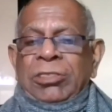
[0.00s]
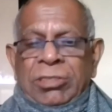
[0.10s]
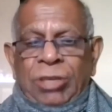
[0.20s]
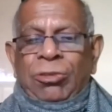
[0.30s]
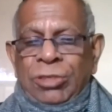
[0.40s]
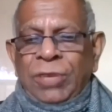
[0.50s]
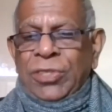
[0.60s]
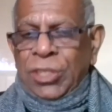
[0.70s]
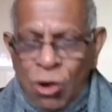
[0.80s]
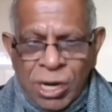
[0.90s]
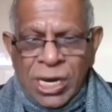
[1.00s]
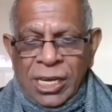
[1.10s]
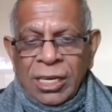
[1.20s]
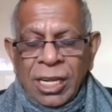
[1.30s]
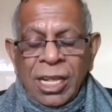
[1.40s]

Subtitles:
it was a question of his honor.